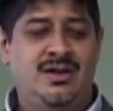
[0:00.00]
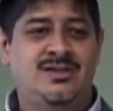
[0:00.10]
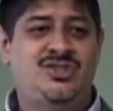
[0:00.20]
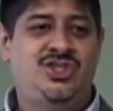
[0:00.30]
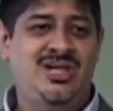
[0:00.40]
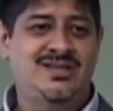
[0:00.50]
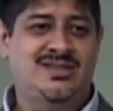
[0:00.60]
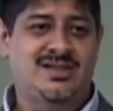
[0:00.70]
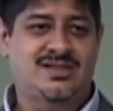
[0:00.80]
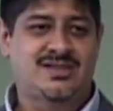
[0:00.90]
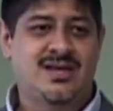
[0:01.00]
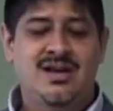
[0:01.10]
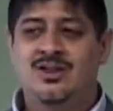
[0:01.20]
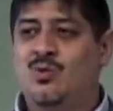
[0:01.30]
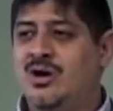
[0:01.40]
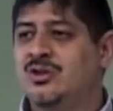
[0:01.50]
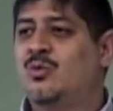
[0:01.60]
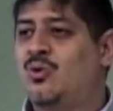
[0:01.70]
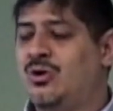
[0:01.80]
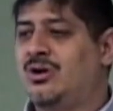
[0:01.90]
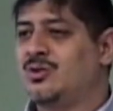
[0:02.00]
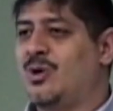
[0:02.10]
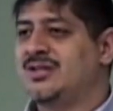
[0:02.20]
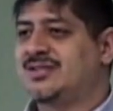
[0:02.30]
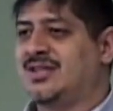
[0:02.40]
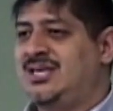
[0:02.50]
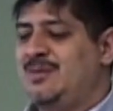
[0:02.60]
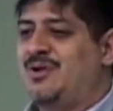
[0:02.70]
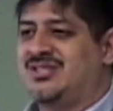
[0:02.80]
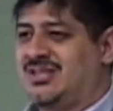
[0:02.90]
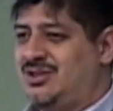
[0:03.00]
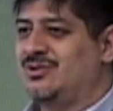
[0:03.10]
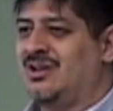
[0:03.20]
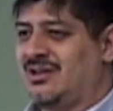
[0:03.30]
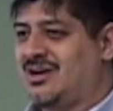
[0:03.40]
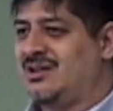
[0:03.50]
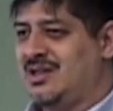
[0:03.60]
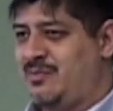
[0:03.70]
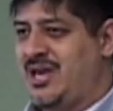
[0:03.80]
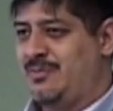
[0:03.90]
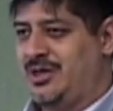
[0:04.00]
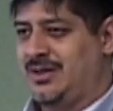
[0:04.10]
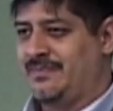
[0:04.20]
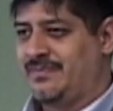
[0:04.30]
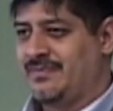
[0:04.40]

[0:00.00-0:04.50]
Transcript: It's Jesus, the one the world wants to keep as a cute little cuddly baby.